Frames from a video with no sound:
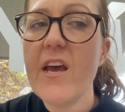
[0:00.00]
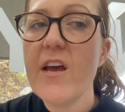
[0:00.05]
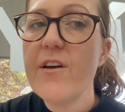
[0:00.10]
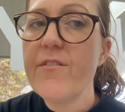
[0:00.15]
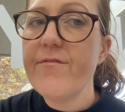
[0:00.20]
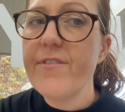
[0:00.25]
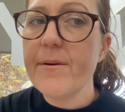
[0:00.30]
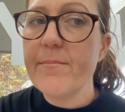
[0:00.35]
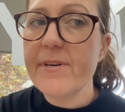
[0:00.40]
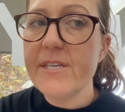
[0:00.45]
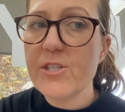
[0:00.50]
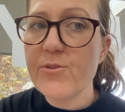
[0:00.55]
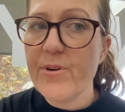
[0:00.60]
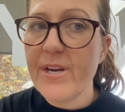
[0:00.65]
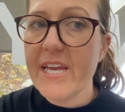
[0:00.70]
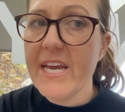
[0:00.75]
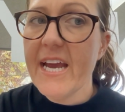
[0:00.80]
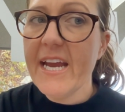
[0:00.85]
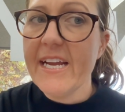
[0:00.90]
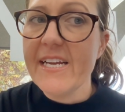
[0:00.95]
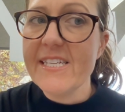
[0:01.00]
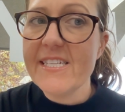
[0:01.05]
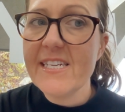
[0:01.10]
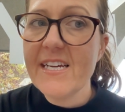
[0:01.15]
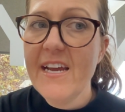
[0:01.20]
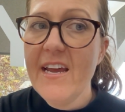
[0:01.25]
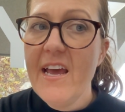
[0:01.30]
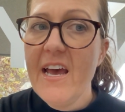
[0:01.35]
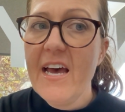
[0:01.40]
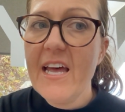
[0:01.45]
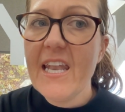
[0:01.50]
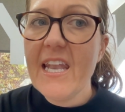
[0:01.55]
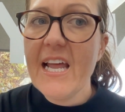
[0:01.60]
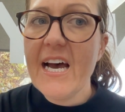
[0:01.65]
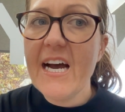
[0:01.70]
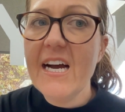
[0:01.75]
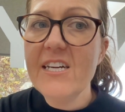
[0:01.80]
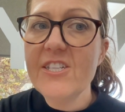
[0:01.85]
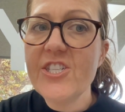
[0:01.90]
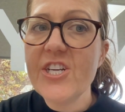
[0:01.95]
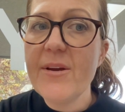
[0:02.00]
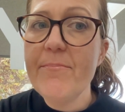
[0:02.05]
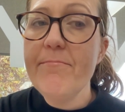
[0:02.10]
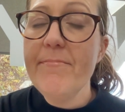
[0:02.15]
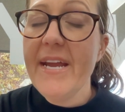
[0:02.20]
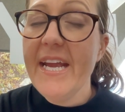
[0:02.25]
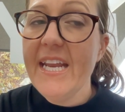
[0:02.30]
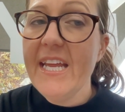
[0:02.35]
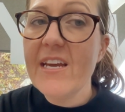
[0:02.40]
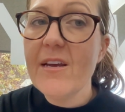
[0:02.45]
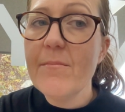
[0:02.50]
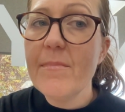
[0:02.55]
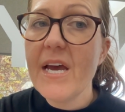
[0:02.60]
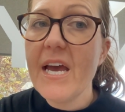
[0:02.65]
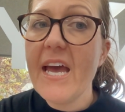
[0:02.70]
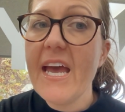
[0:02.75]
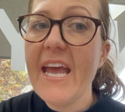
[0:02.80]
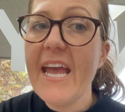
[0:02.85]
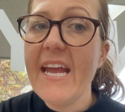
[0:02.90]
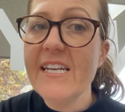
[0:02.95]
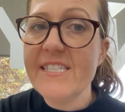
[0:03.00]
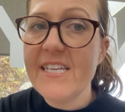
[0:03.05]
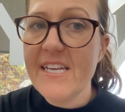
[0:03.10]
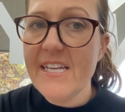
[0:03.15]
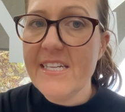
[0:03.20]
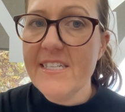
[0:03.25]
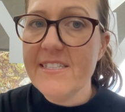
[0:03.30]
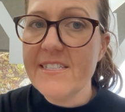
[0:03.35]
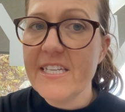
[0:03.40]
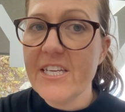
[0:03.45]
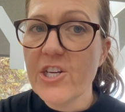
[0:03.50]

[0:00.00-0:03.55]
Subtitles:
February 28, large and medium entities,